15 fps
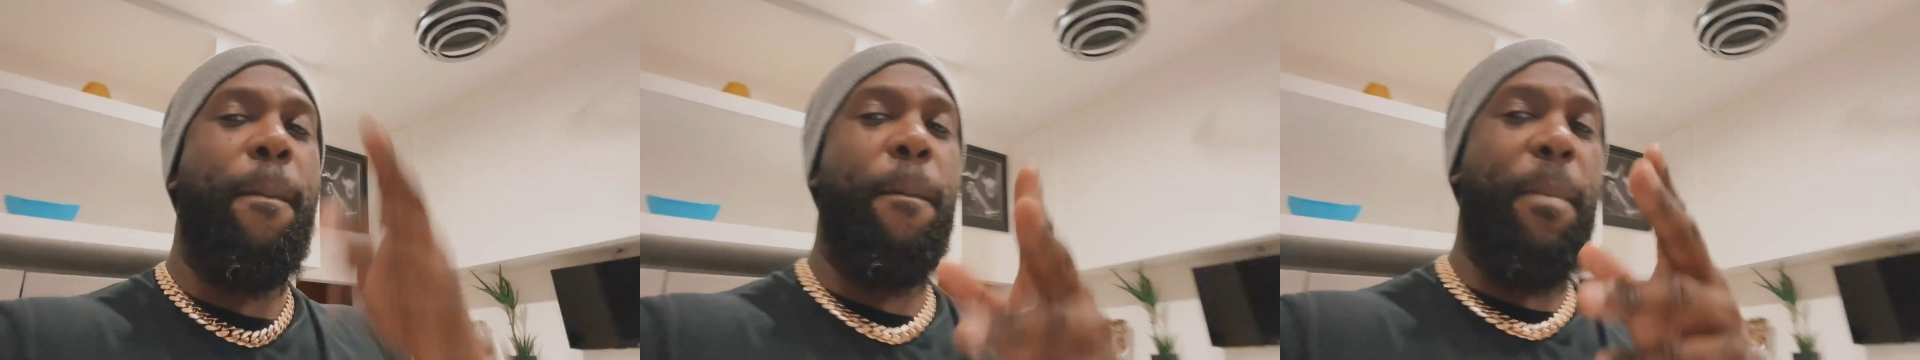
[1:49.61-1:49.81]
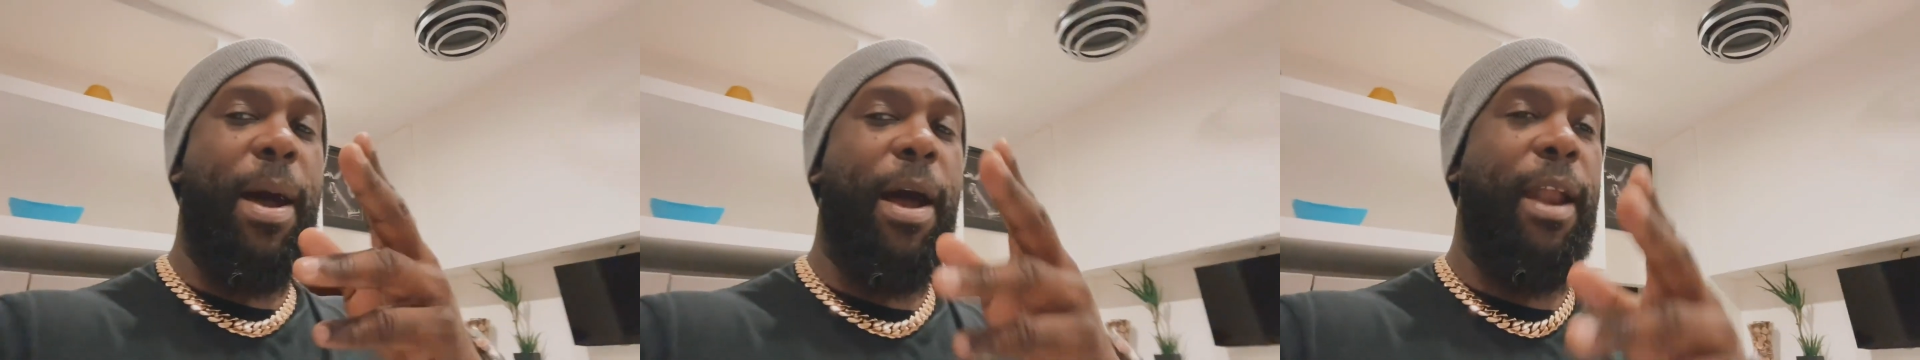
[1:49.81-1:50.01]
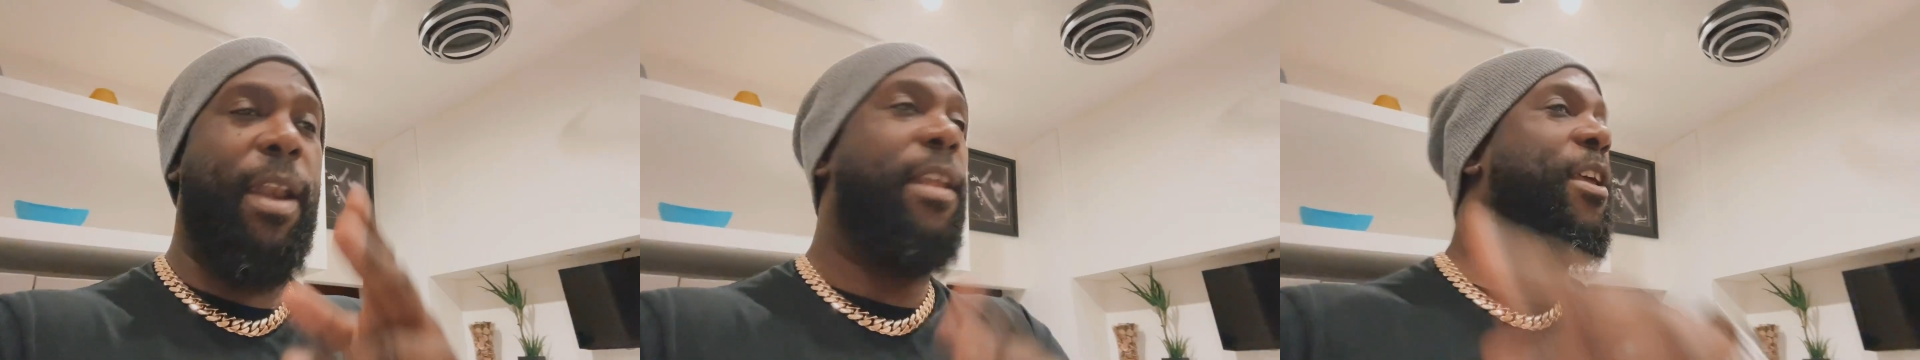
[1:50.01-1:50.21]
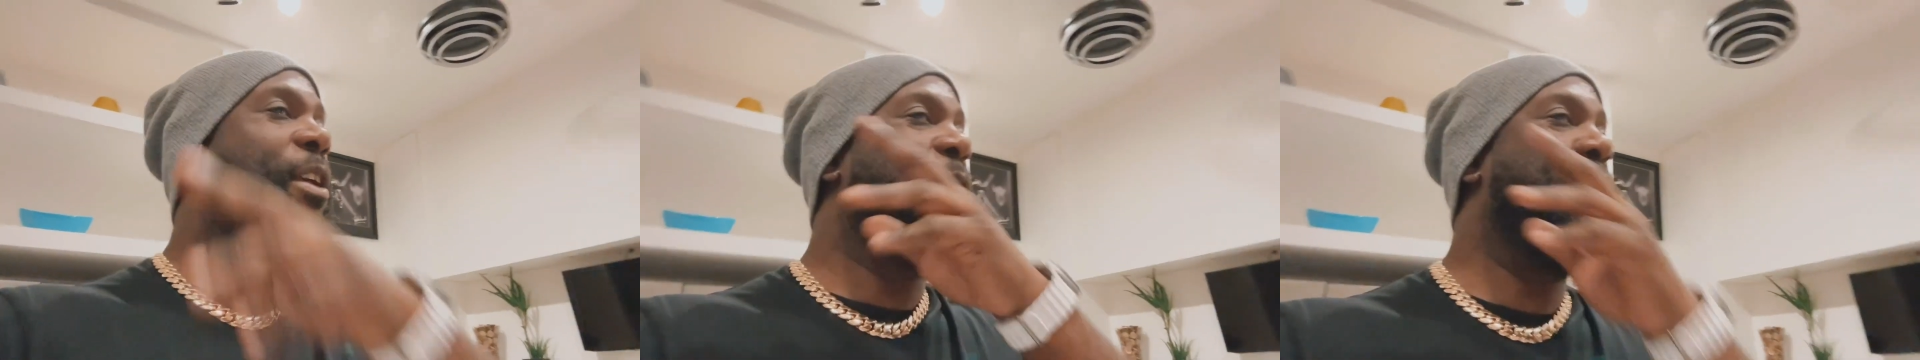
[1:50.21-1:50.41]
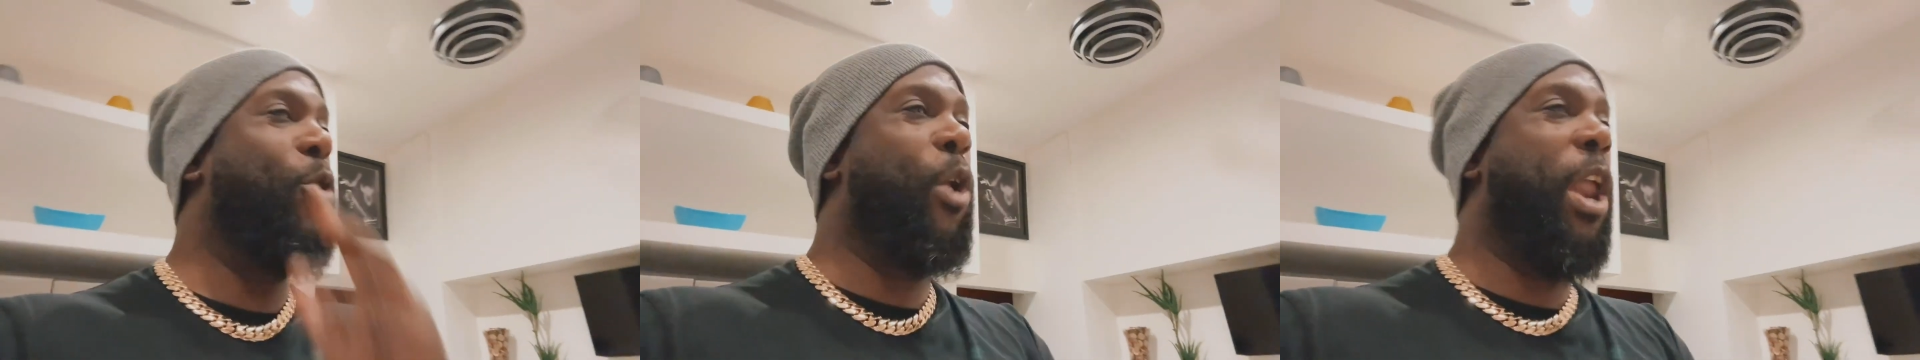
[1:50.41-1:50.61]
Mad.
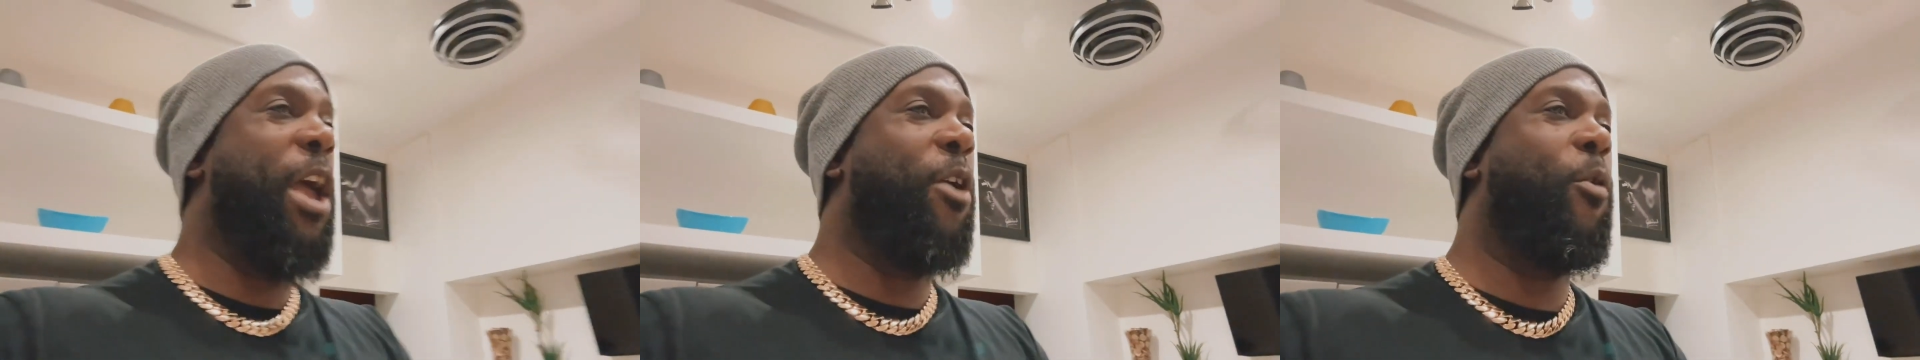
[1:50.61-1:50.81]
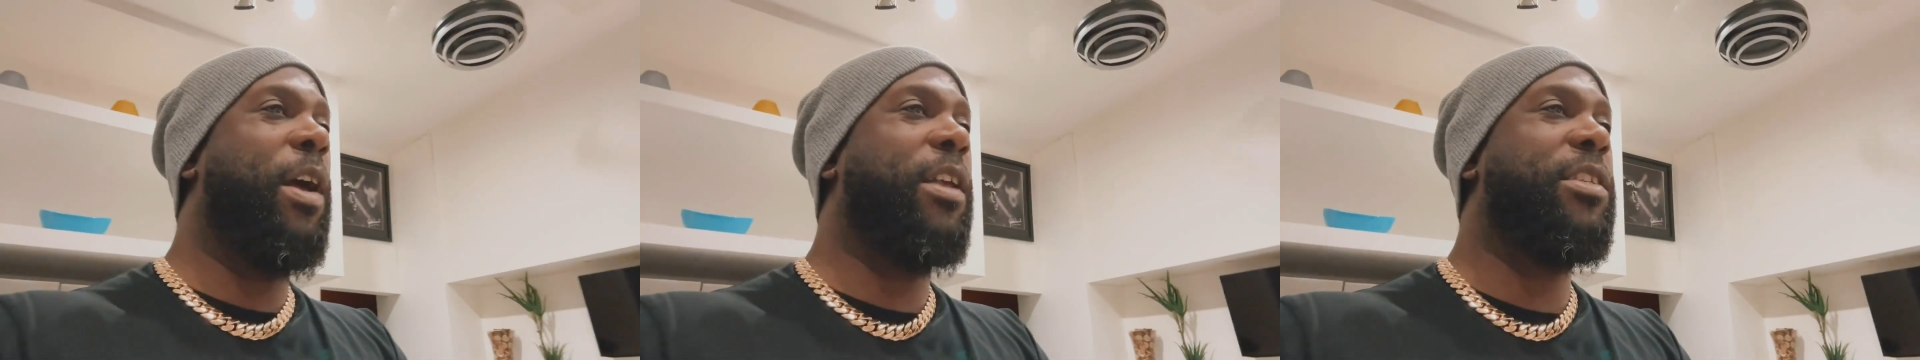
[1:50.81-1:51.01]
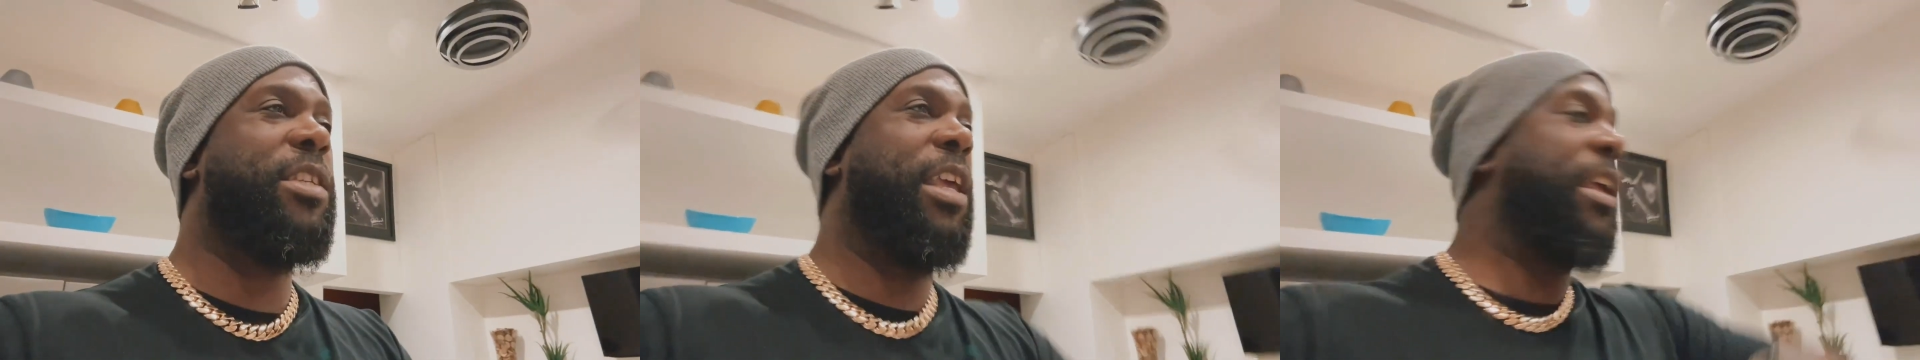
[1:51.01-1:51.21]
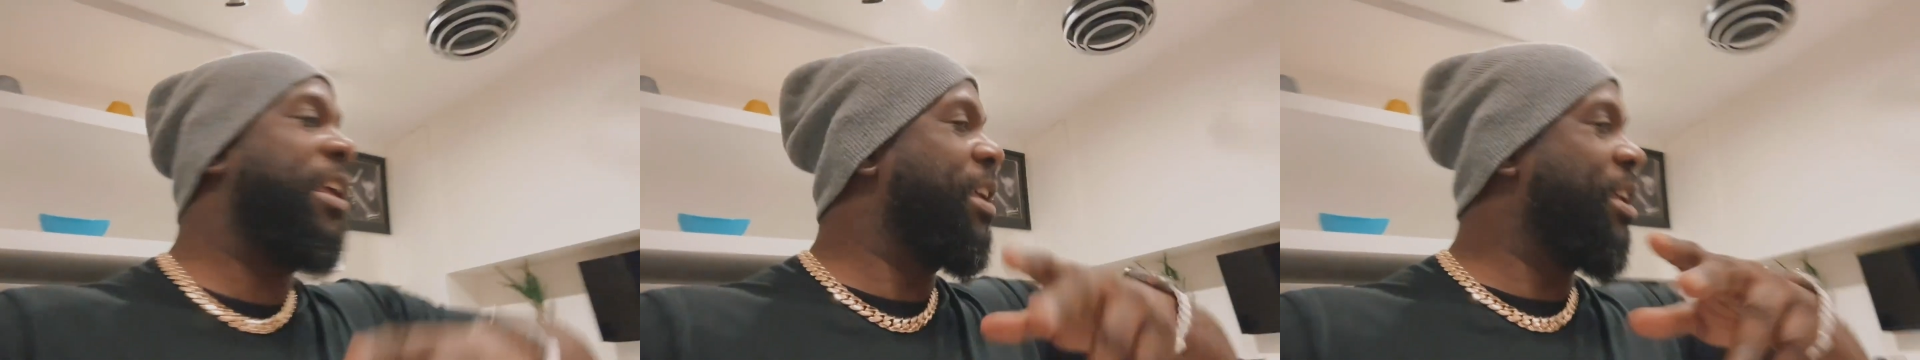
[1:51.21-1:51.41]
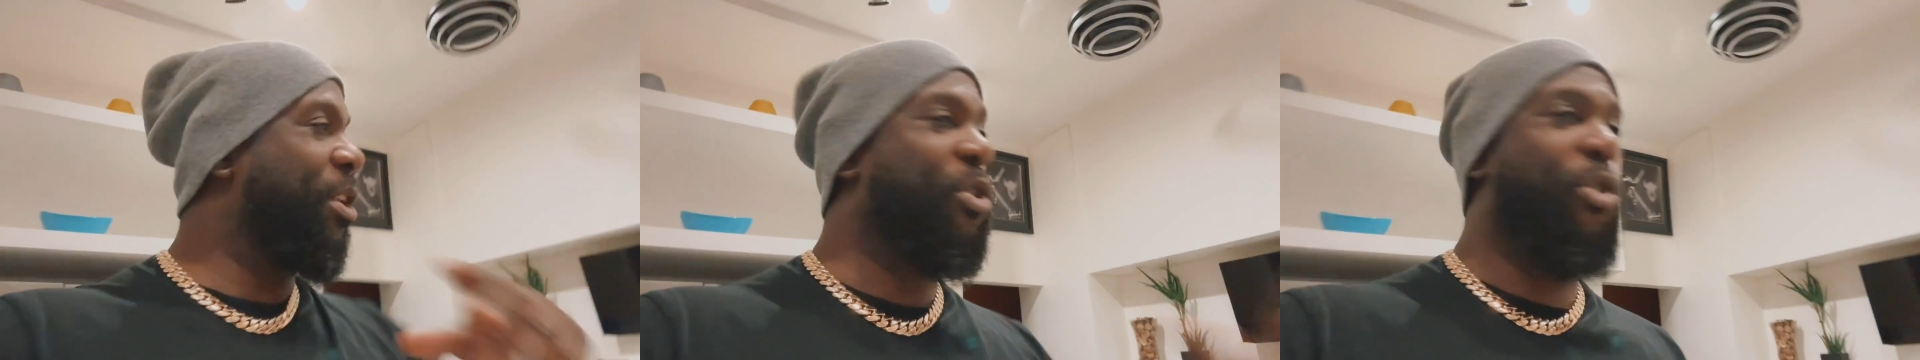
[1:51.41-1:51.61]
If you don't like what I say,
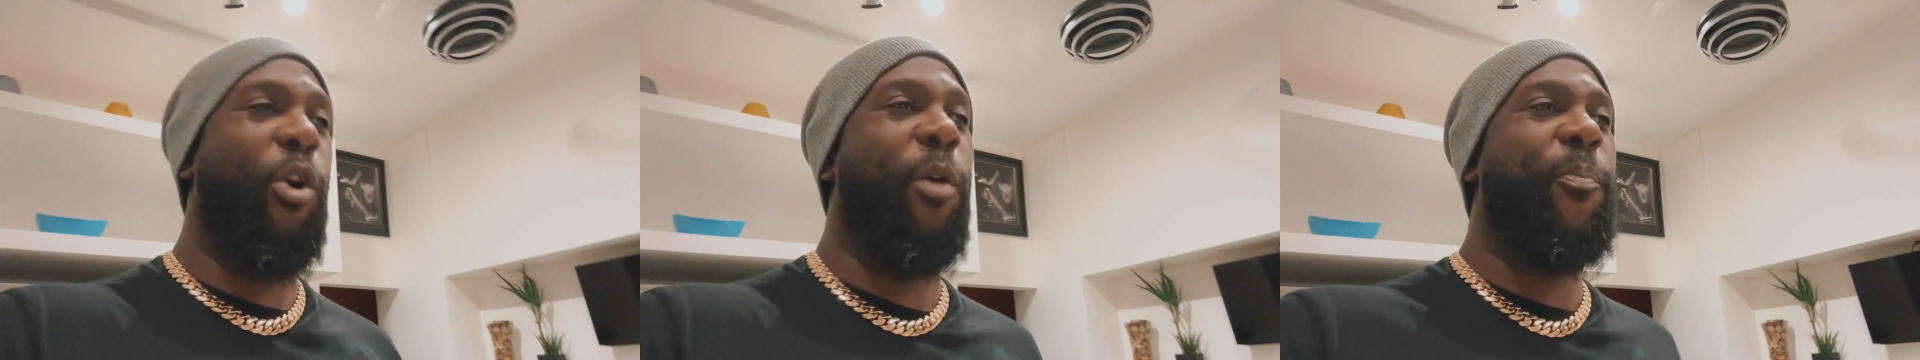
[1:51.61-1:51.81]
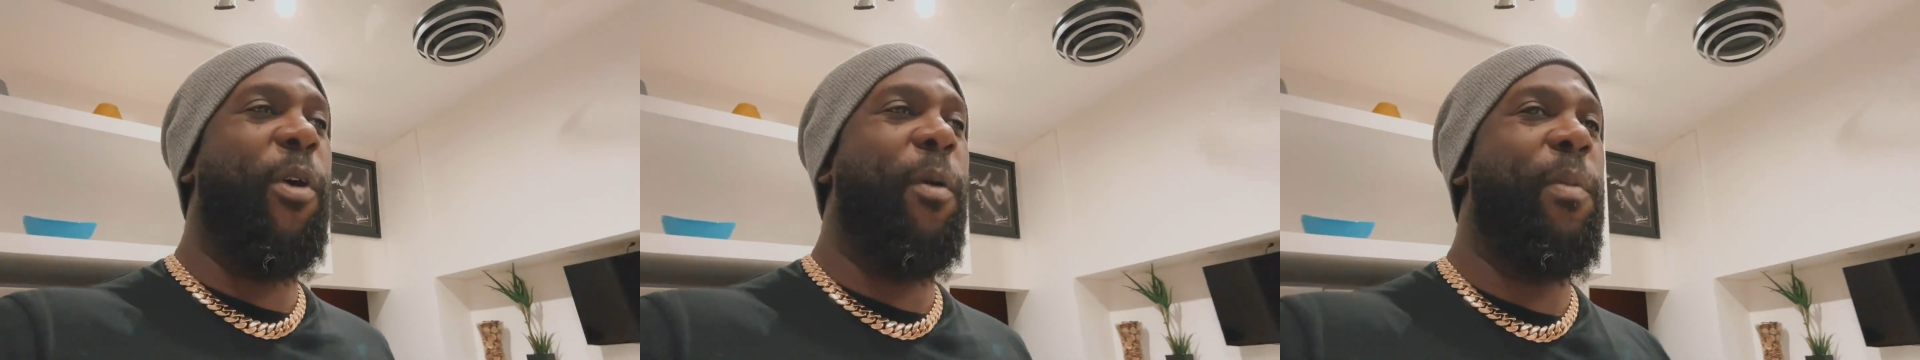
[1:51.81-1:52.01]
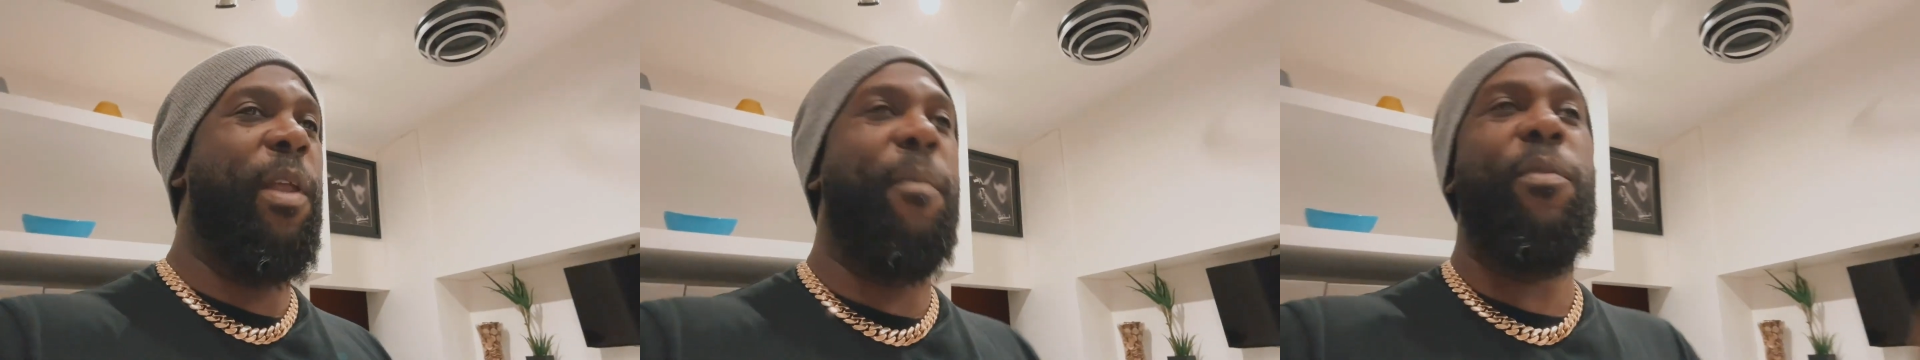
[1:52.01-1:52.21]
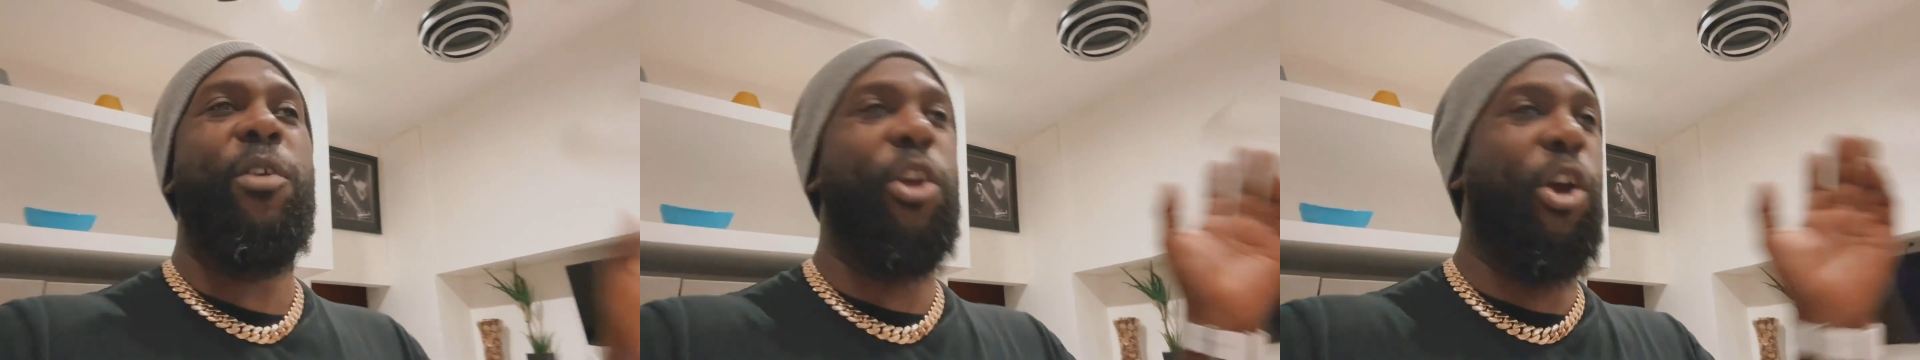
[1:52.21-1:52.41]
no problem.